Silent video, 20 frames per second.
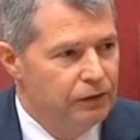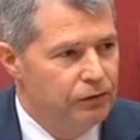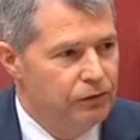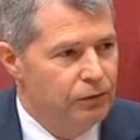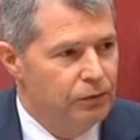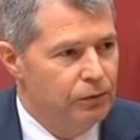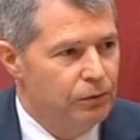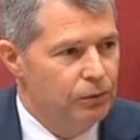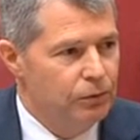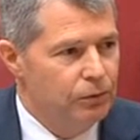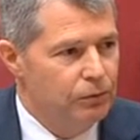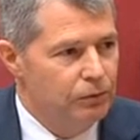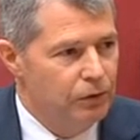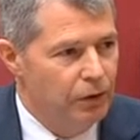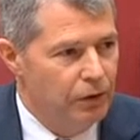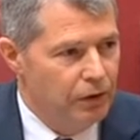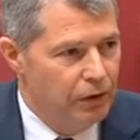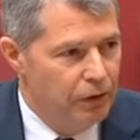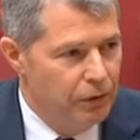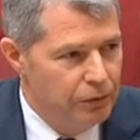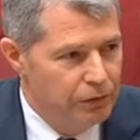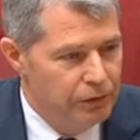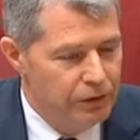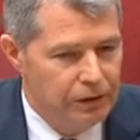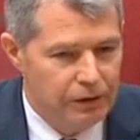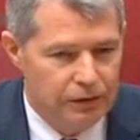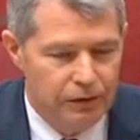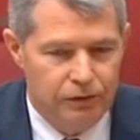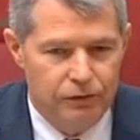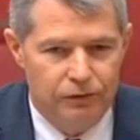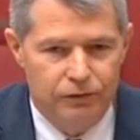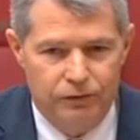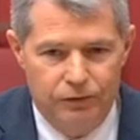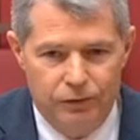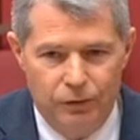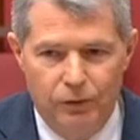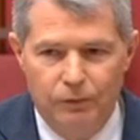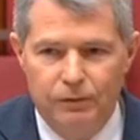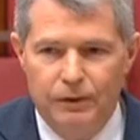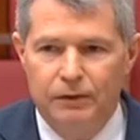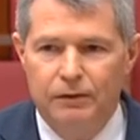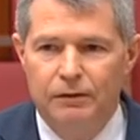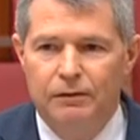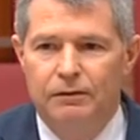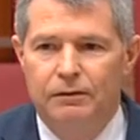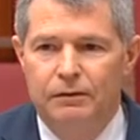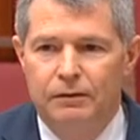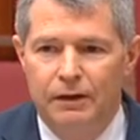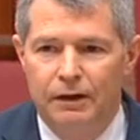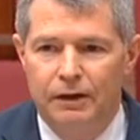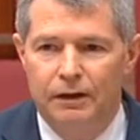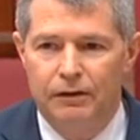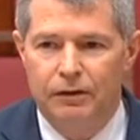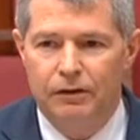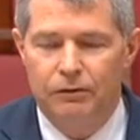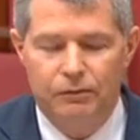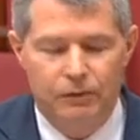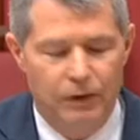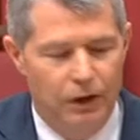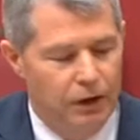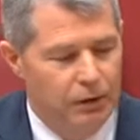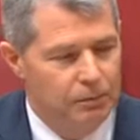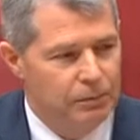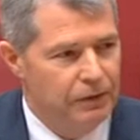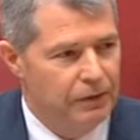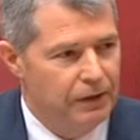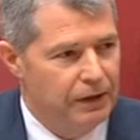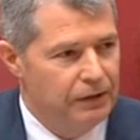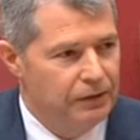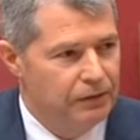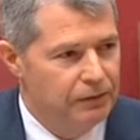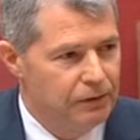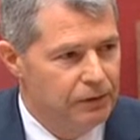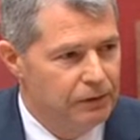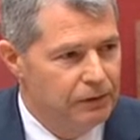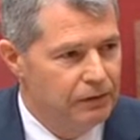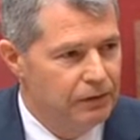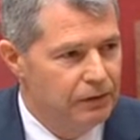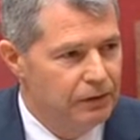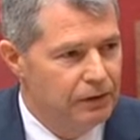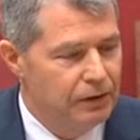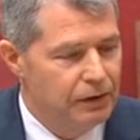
to not only conserving the environment they live in,